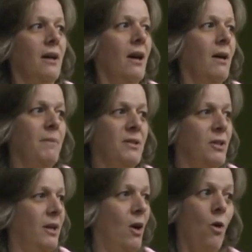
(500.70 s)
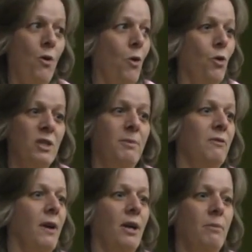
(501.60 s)
Um, it's a whole, wholesome
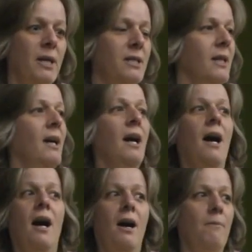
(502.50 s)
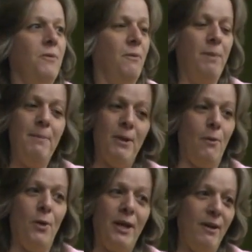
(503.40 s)
environment. Um, the people that
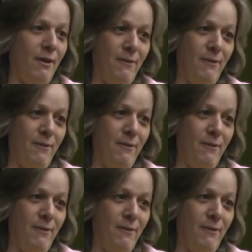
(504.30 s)
work here are